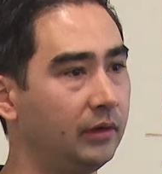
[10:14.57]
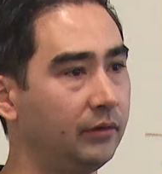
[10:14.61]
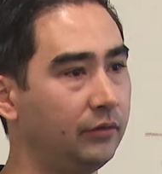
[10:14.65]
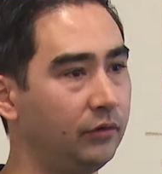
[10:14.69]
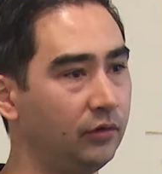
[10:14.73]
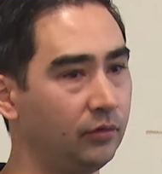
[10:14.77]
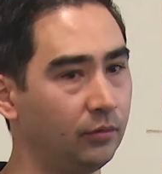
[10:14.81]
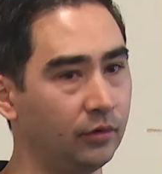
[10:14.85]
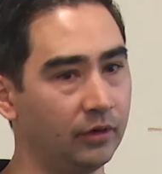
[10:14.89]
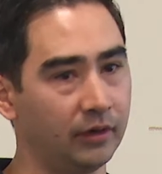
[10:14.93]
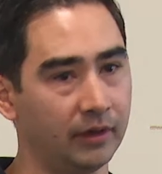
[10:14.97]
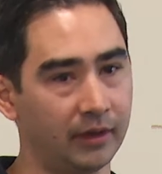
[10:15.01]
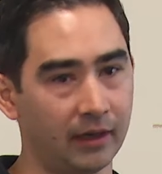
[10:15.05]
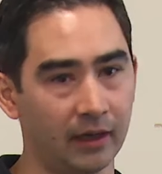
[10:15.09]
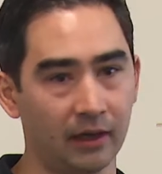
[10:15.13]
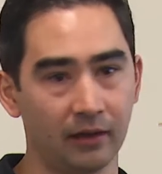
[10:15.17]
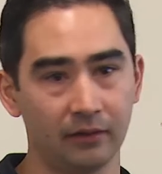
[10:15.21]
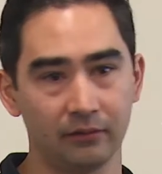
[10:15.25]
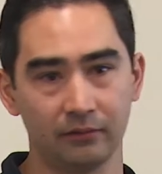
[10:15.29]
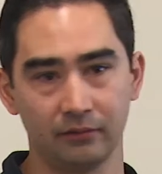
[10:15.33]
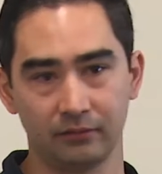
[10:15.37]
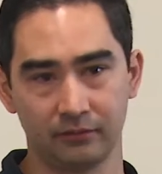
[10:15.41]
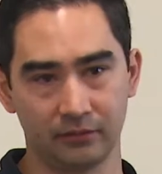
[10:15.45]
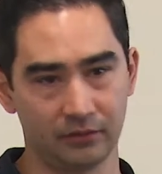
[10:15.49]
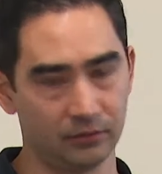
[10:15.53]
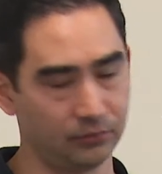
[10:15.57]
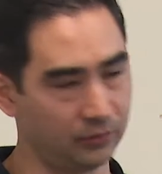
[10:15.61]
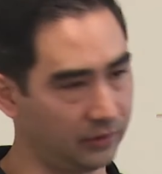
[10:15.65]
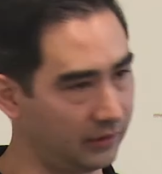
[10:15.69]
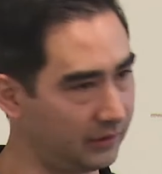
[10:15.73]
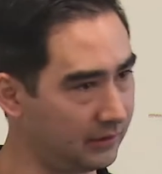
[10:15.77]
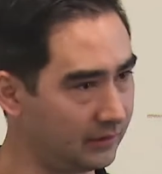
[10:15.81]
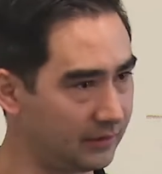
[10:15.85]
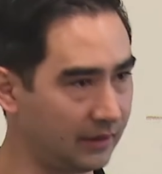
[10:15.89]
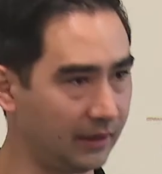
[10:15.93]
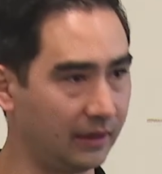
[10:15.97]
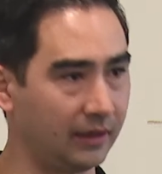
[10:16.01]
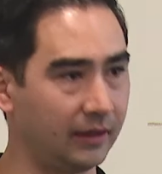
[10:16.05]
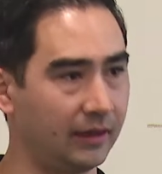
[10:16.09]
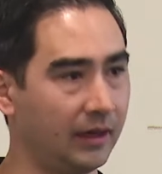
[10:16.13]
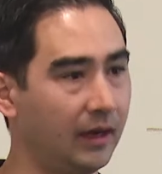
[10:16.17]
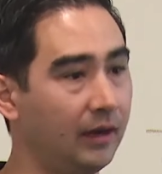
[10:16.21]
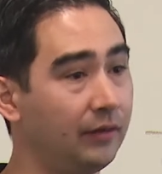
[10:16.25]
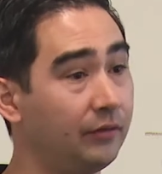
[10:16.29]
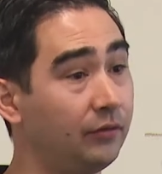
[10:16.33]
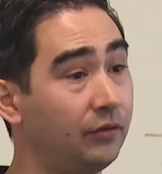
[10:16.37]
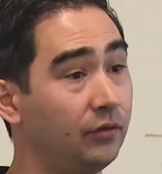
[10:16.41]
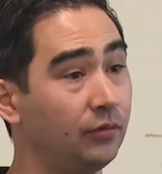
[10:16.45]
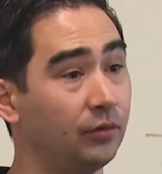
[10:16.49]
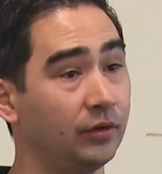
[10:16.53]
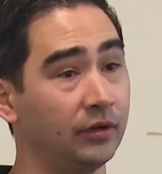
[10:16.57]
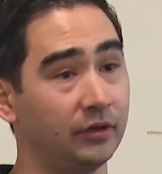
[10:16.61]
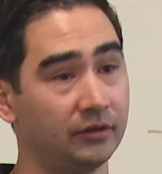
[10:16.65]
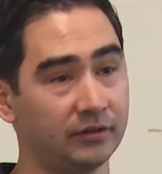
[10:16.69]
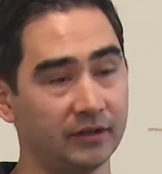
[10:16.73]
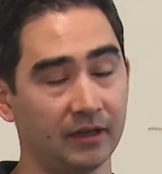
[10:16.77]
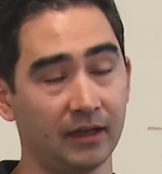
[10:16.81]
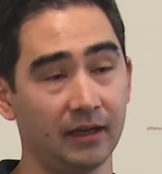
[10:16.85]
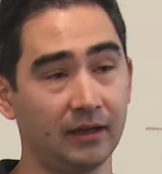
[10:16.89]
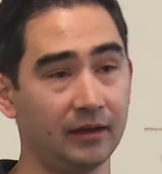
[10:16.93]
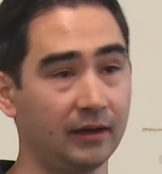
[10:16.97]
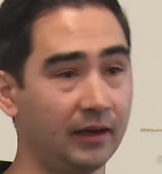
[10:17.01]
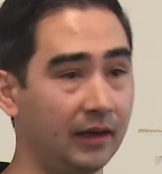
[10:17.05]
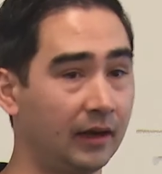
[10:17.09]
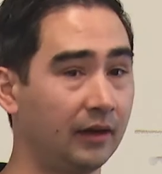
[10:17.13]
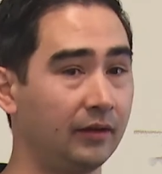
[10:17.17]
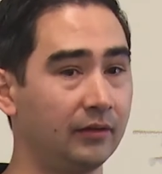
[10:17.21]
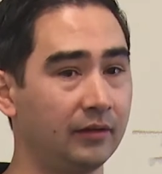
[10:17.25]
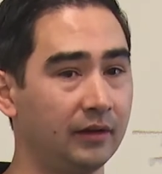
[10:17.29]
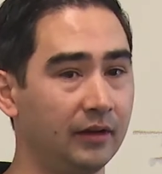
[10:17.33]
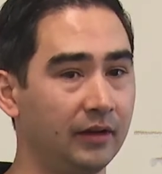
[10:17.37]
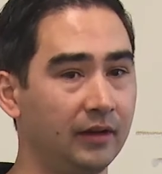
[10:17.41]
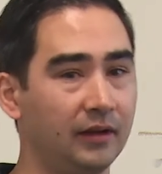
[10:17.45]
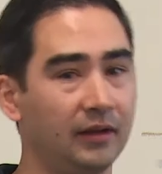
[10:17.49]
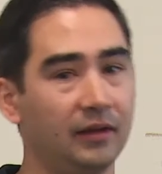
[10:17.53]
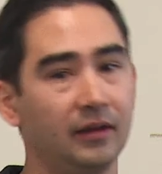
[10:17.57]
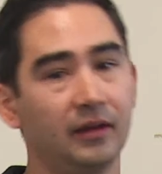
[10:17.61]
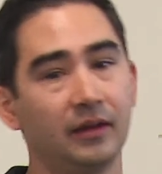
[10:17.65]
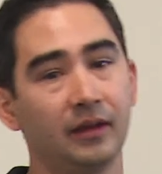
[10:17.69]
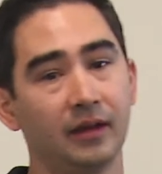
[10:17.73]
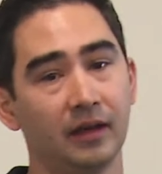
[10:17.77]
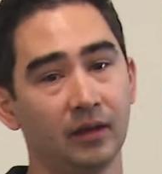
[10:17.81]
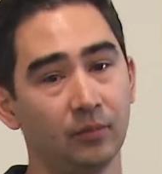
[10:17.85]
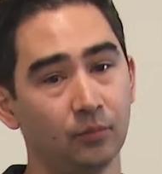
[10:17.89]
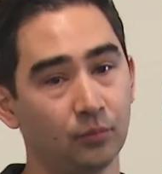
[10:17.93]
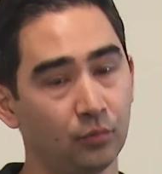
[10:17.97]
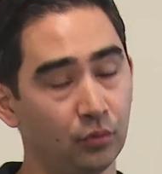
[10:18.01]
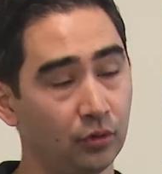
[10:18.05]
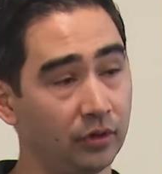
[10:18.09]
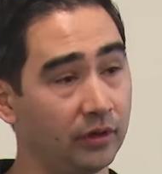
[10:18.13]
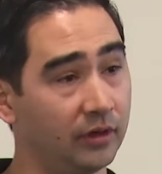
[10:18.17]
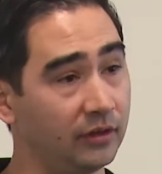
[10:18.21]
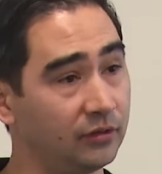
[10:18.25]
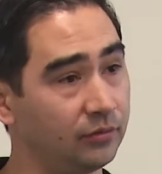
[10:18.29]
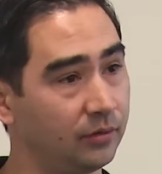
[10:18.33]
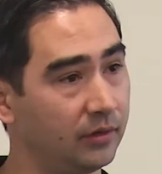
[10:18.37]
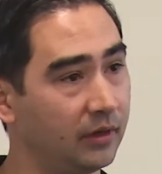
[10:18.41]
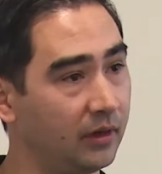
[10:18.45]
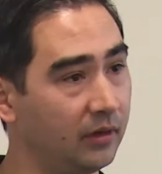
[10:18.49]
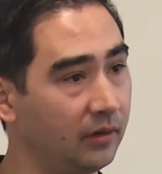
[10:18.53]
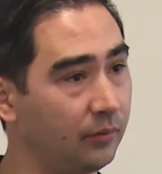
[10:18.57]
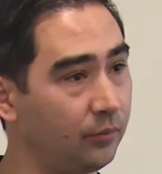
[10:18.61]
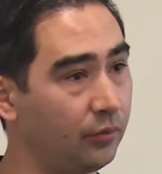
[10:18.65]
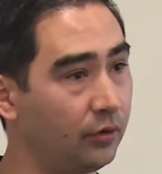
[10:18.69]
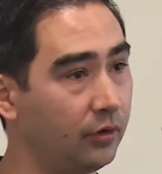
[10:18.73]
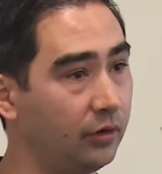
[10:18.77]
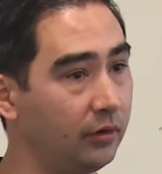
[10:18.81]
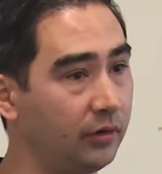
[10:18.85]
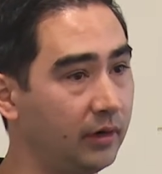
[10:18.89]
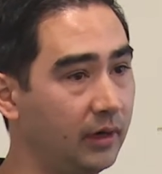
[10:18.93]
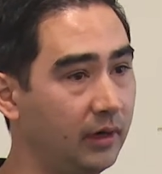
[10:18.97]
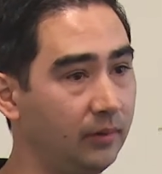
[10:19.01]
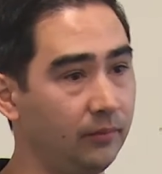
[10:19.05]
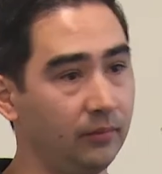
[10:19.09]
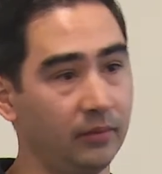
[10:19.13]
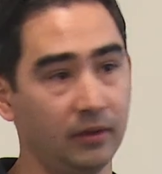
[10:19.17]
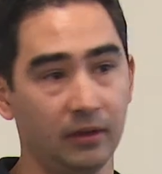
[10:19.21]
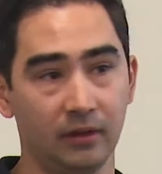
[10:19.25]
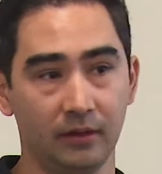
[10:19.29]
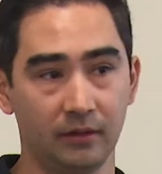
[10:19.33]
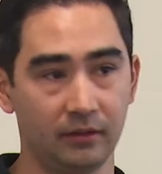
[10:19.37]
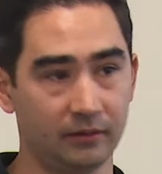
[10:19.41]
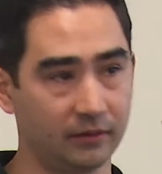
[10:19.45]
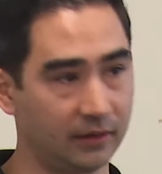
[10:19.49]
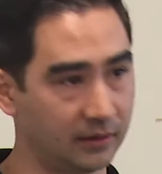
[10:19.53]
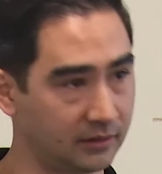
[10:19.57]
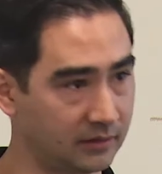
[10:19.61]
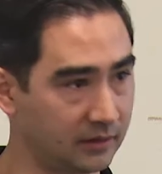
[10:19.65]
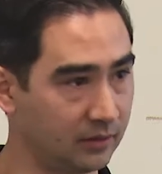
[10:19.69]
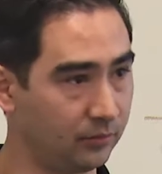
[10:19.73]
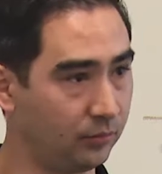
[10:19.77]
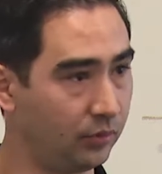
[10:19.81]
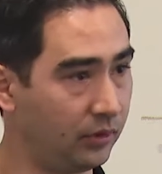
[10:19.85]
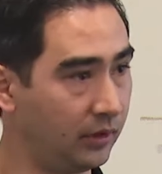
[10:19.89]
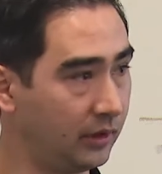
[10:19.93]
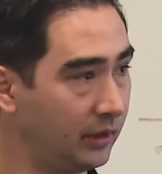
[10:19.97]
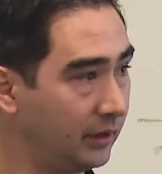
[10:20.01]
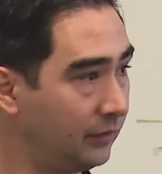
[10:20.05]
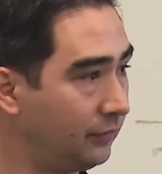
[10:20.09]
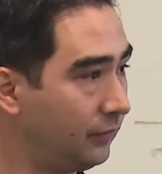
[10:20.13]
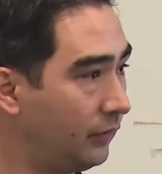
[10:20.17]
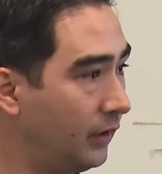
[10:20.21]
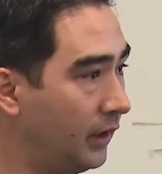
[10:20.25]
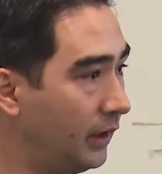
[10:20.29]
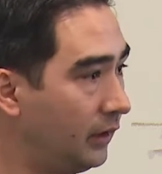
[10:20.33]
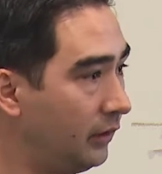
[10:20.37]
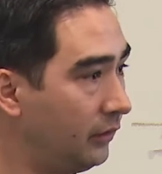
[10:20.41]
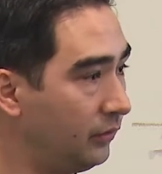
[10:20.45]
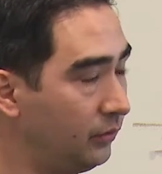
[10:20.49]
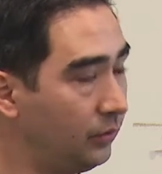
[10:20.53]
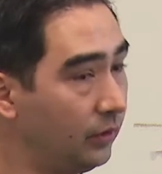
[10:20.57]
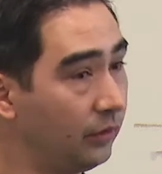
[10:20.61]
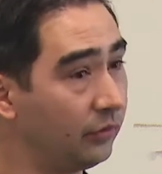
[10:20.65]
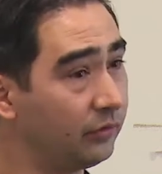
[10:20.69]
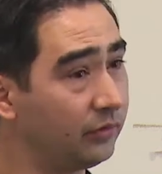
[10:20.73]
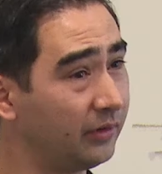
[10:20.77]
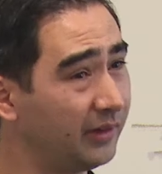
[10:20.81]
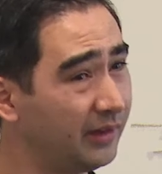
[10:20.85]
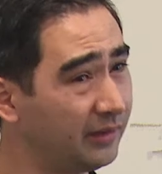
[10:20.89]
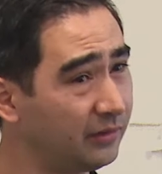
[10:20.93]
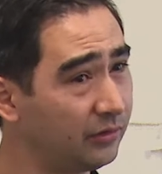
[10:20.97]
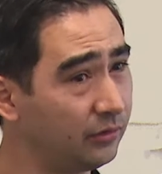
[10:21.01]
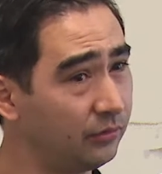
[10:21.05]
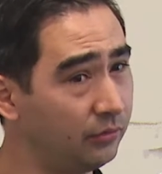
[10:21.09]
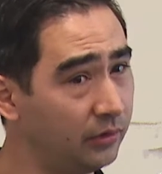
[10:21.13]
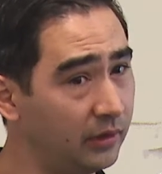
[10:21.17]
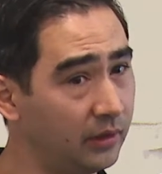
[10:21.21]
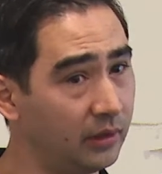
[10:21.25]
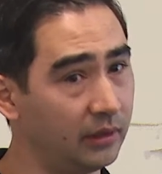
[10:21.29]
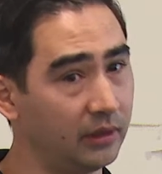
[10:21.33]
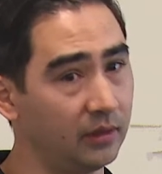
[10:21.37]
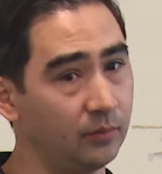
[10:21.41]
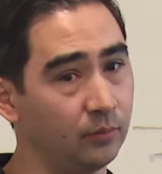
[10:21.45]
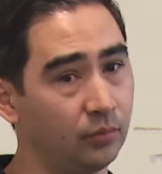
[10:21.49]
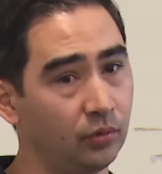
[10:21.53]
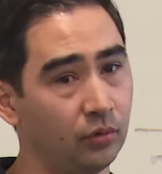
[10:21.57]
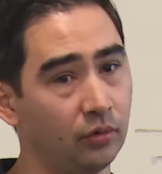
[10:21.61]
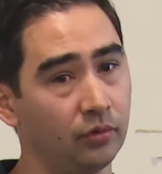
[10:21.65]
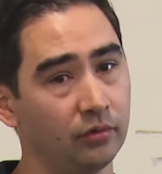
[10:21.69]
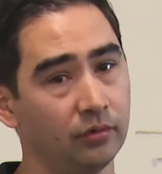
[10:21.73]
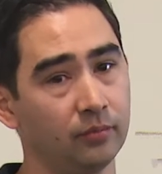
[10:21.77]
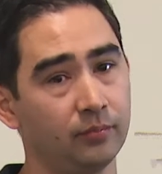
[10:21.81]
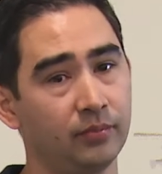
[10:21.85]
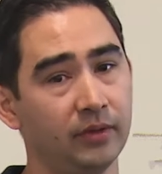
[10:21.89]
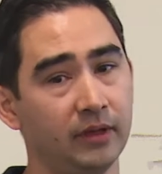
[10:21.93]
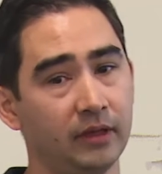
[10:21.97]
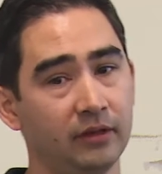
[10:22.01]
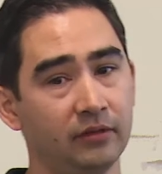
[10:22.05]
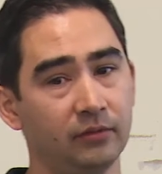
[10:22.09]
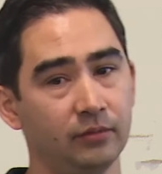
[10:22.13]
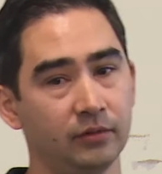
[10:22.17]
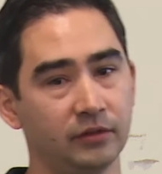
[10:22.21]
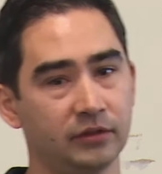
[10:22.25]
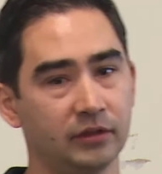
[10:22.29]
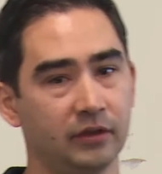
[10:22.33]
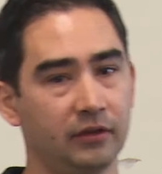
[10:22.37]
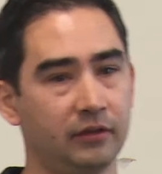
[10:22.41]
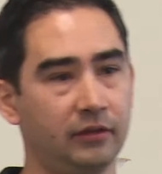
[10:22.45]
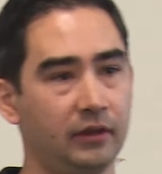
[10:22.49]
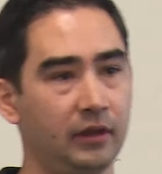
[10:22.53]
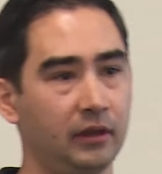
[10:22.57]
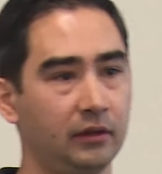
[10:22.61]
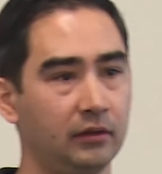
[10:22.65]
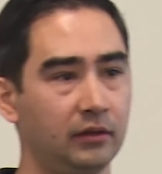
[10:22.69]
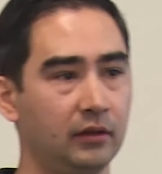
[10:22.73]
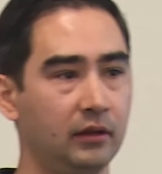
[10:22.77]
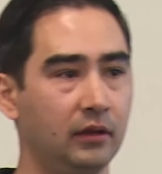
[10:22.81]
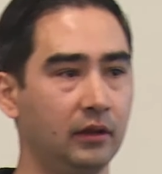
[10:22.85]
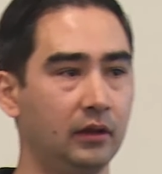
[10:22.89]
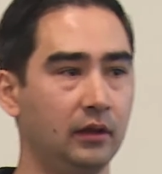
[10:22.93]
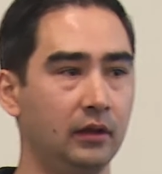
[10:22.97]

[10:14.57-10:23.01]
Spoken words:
If you want it out, we can take it out. If you want to take it out and then put it into another program, that's completely fine as well. So that's a really important piece, which I think,